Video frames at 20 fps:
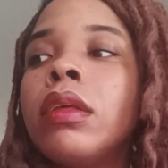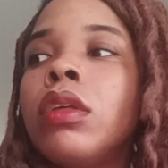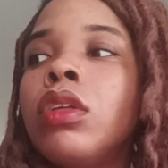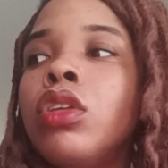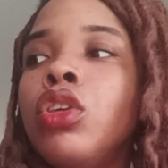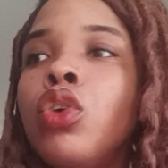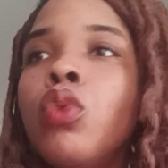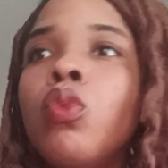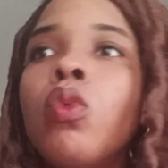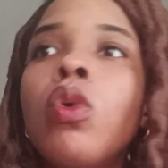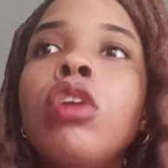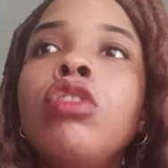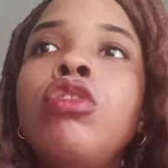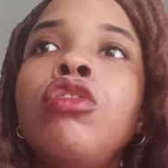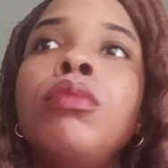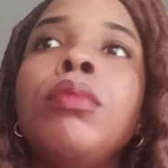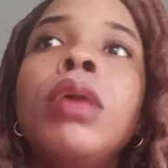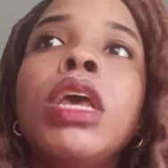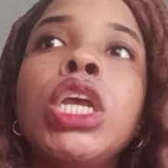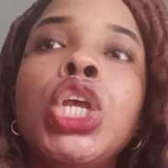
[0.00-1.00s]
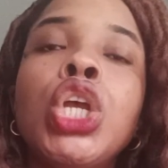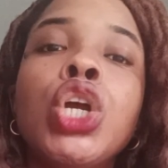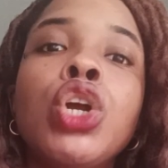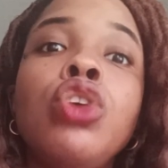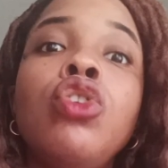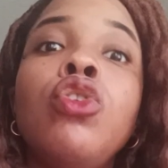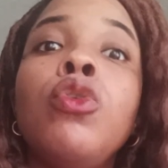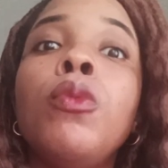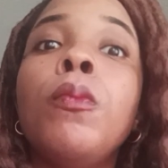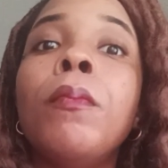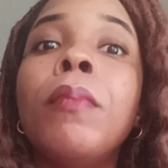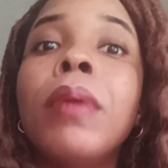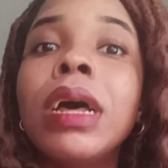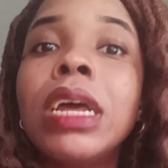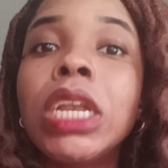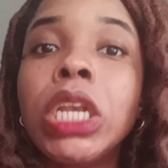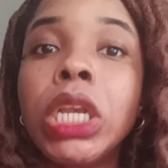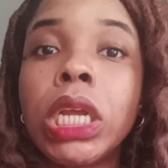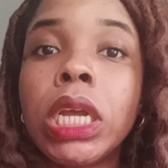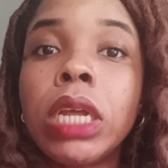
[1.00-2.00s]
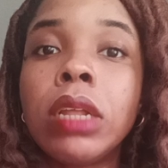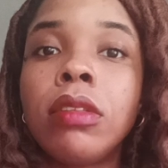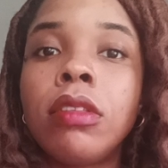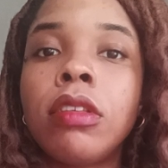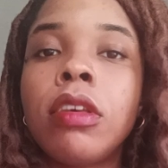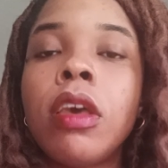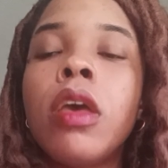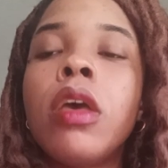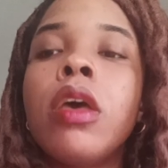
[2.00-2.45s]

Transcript: you want to make sure you budget